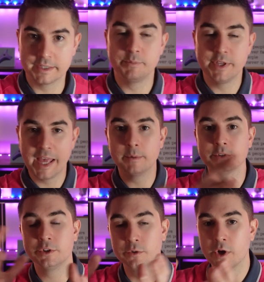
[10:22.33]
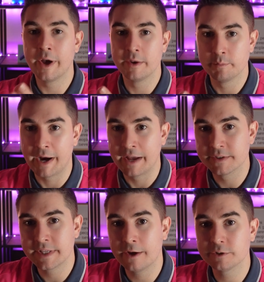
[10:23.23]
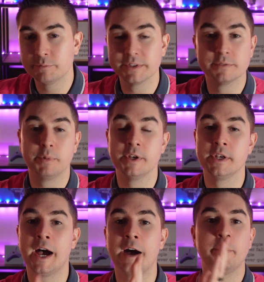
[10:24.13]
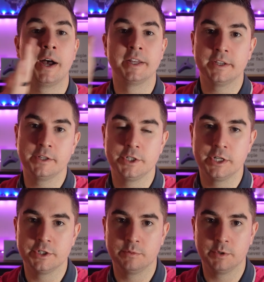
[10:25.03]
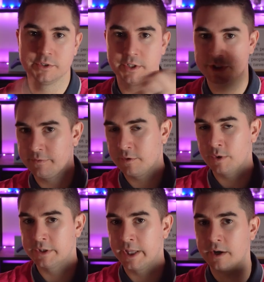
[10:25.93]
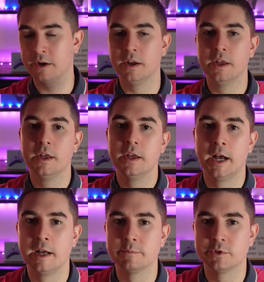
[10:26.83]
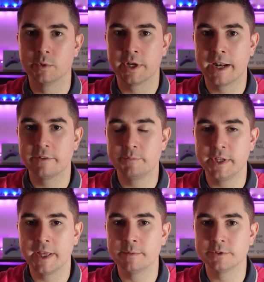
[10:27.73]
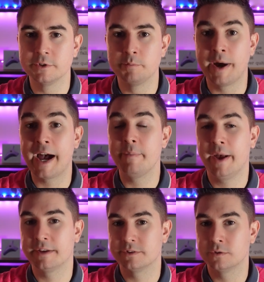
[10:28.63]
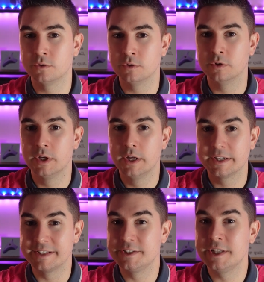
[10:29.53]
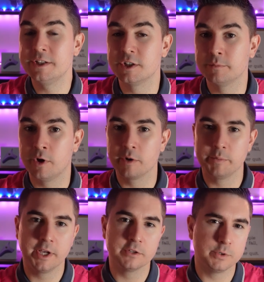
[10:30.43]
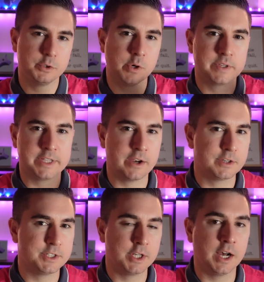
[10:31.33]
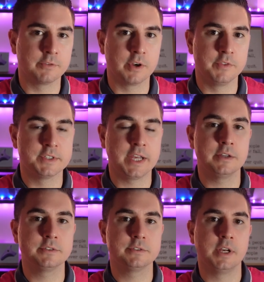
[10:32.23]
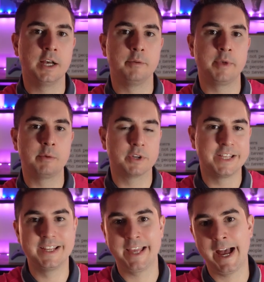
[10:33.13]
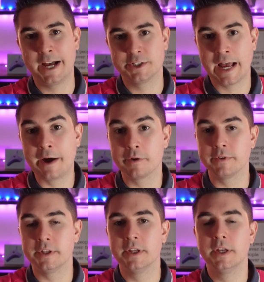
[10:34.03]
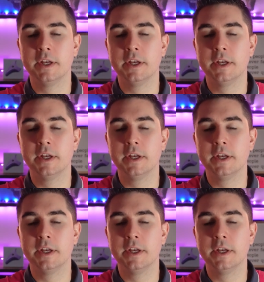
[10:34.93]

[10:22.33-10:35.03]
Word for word: be able to go ahead and buy this house, but, but not buying it contingent, which is a different one later. Um, so we're kind of being able to bypass the whole contingent part, because we do have a guaranteed offer on this house, um, and we're getting cash out of it.